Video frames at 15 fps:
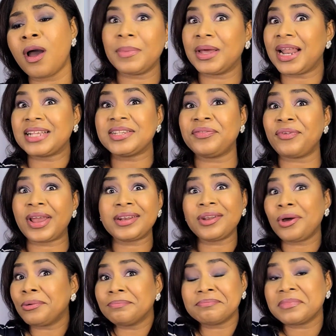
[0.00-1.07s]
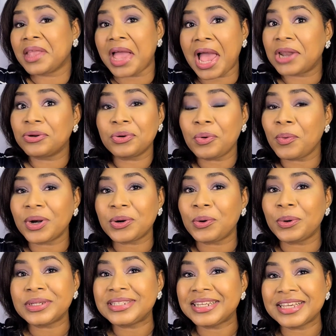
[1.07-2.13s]
But as of right now, I don't know what
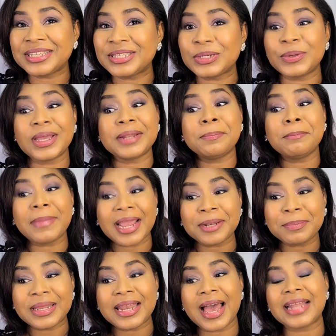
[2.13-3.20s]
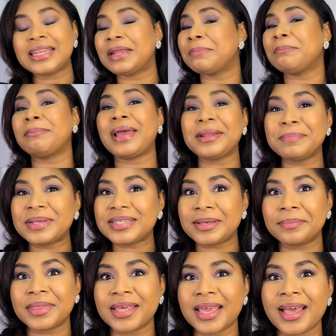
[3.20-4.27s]
caused the issue. It might be that, it might be
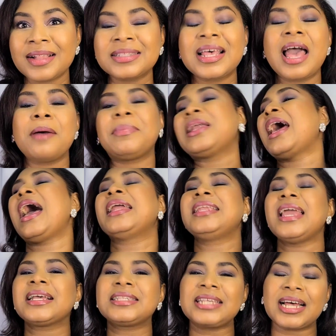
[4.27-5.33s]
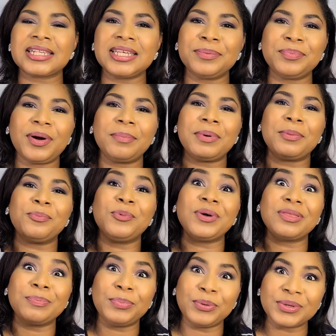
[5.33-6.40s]
something else, but I had the exact same problem
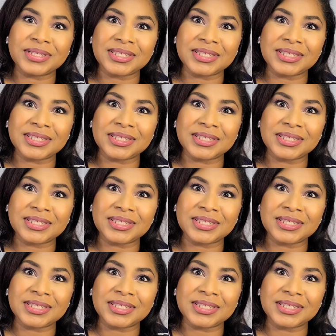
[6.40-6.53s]
with both